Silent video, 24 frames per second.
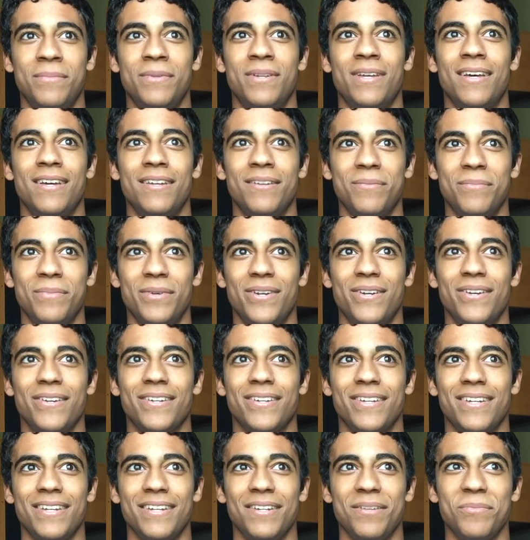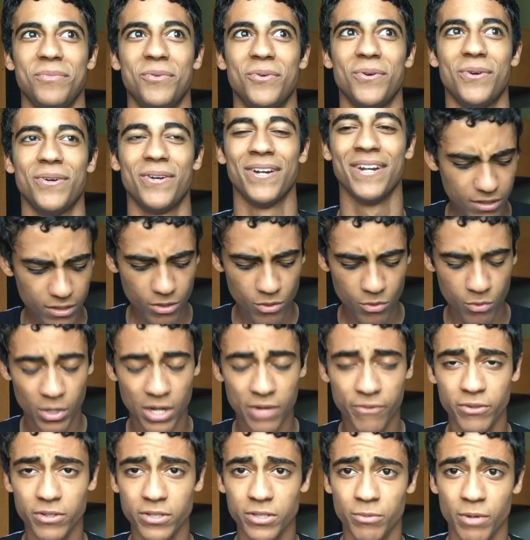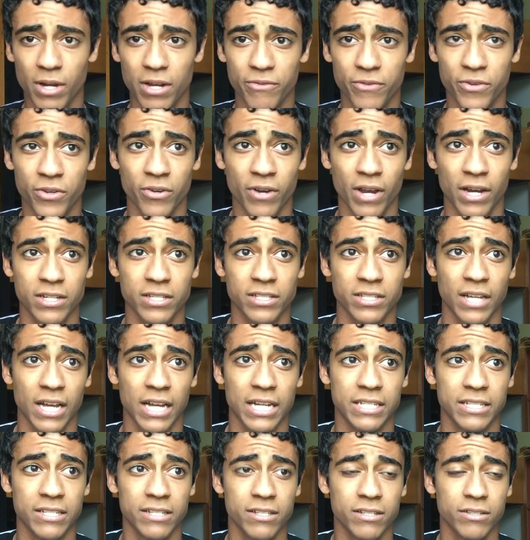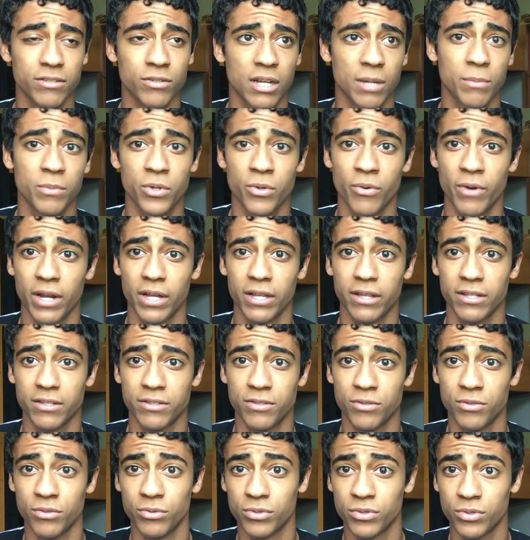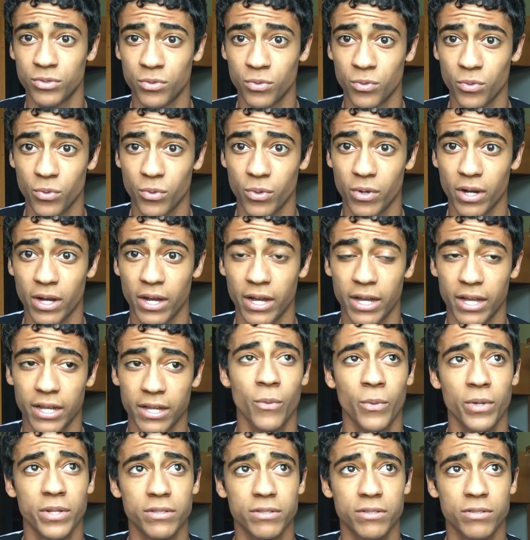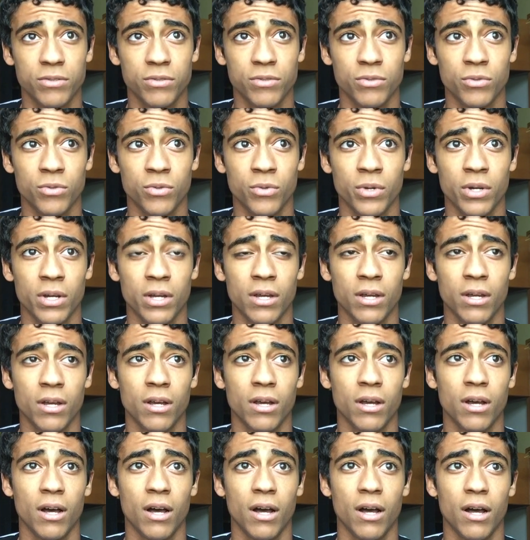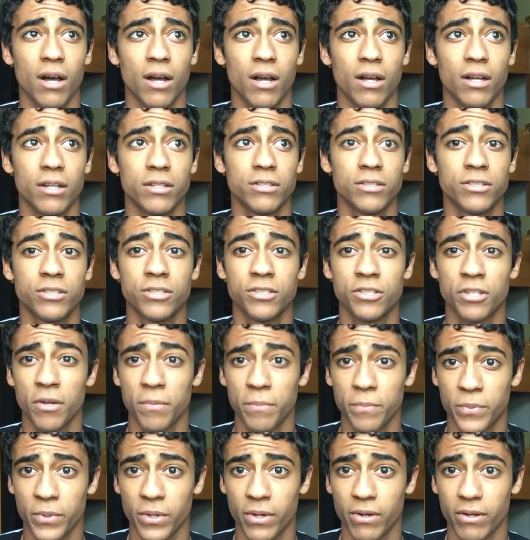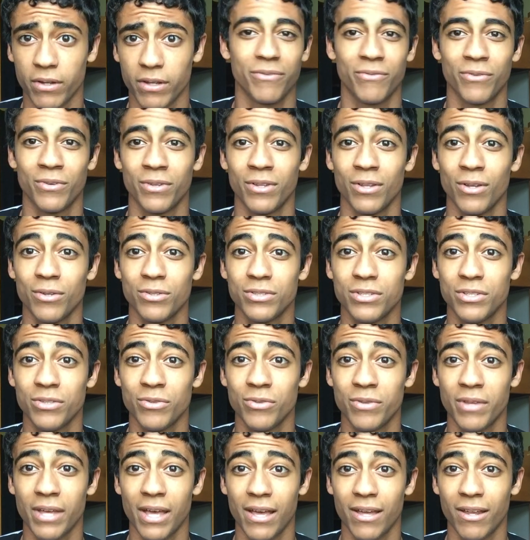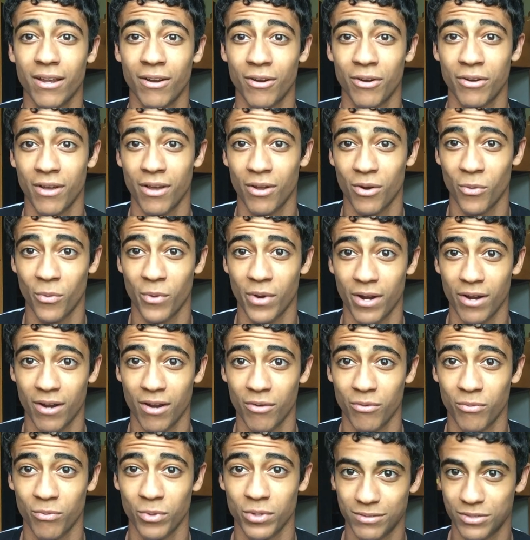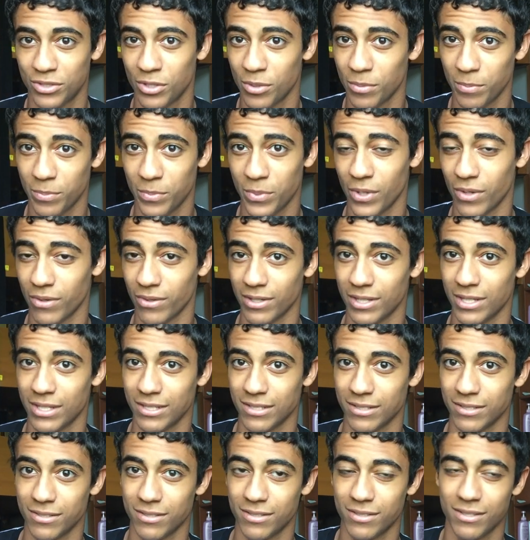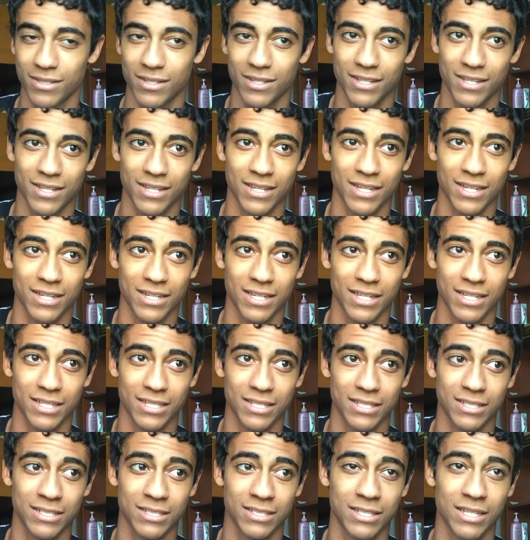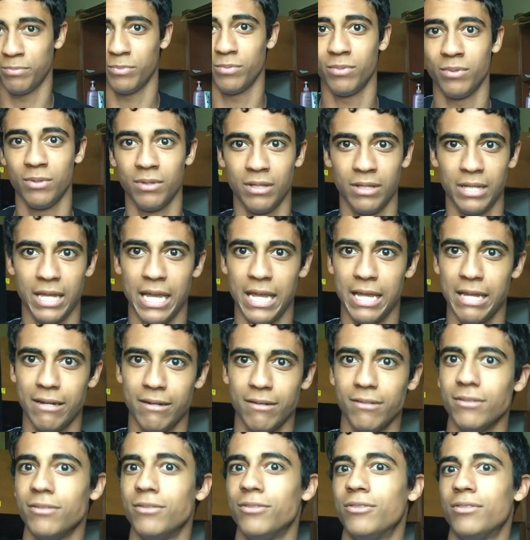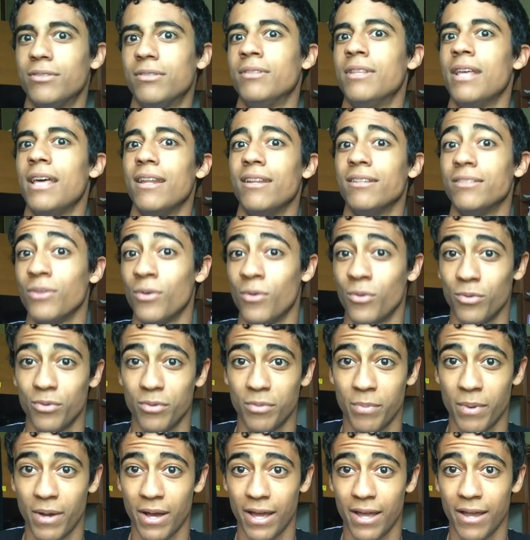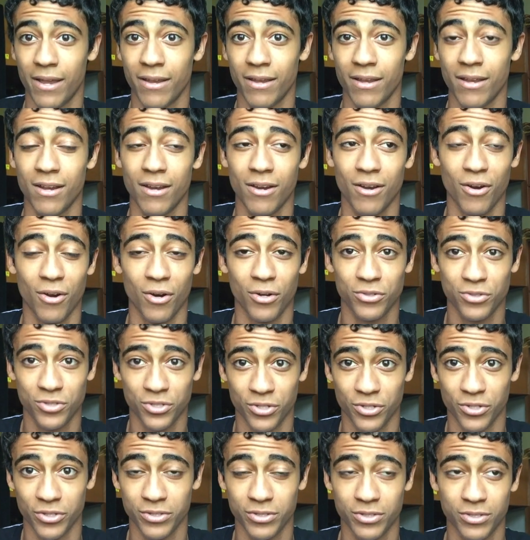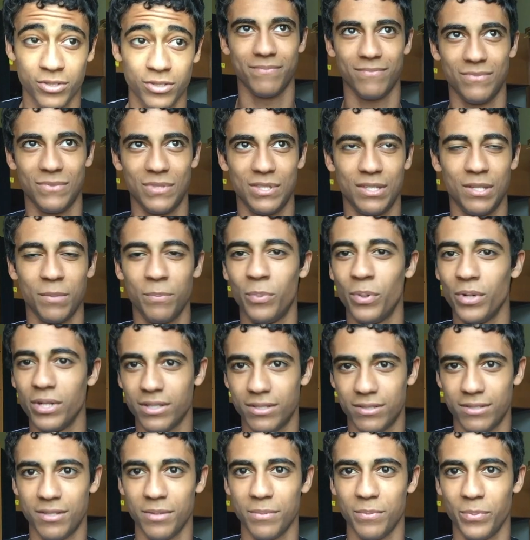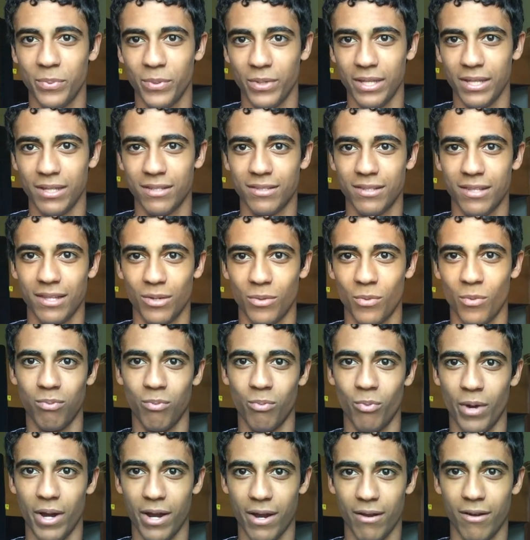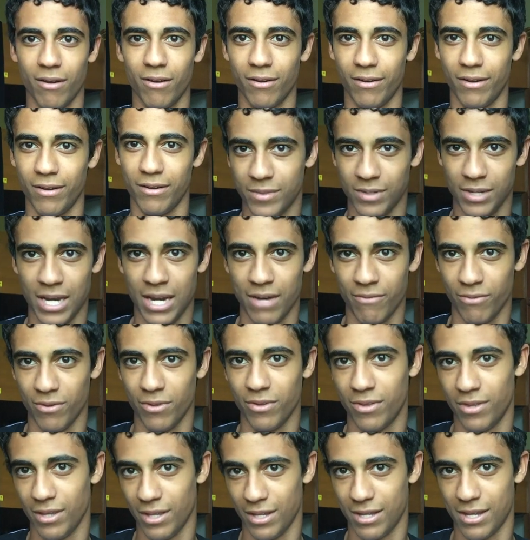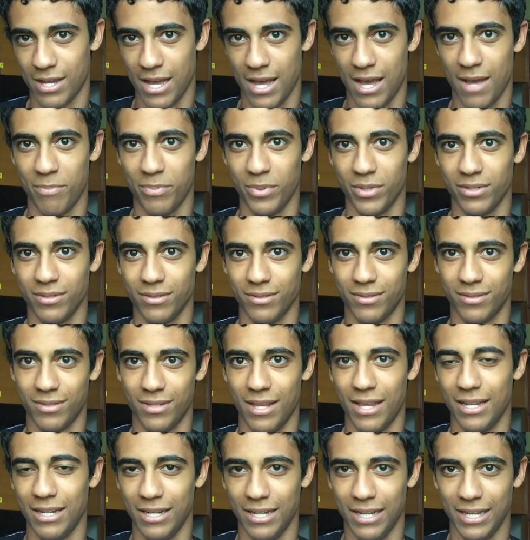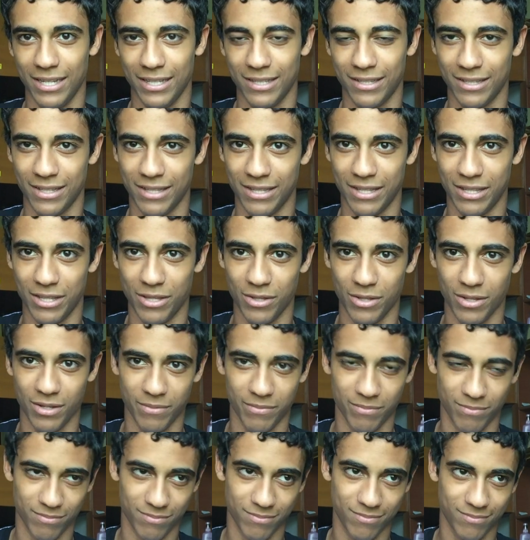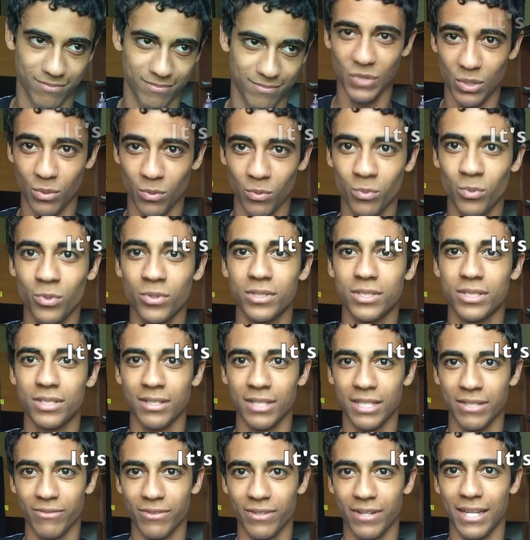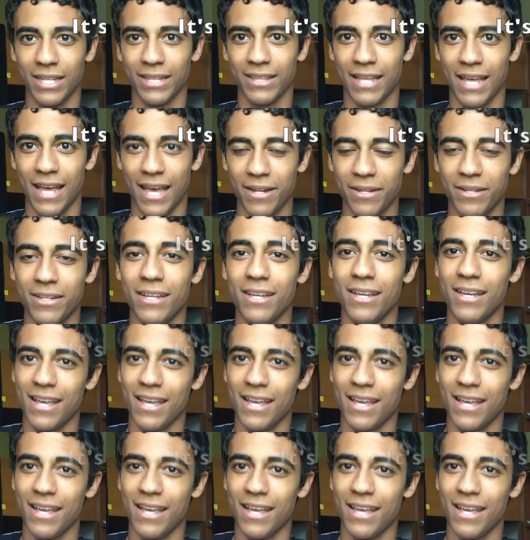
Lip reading: not in America anymore. When I first arrived here, actually, I didn't come directly to school. I went to Cheongpyeong. For those of you that are not aware of what Cheongpyeong is, it is land that is owned by our church. To put it simply, it's like where everything happens and like the, we'll just leave it at that.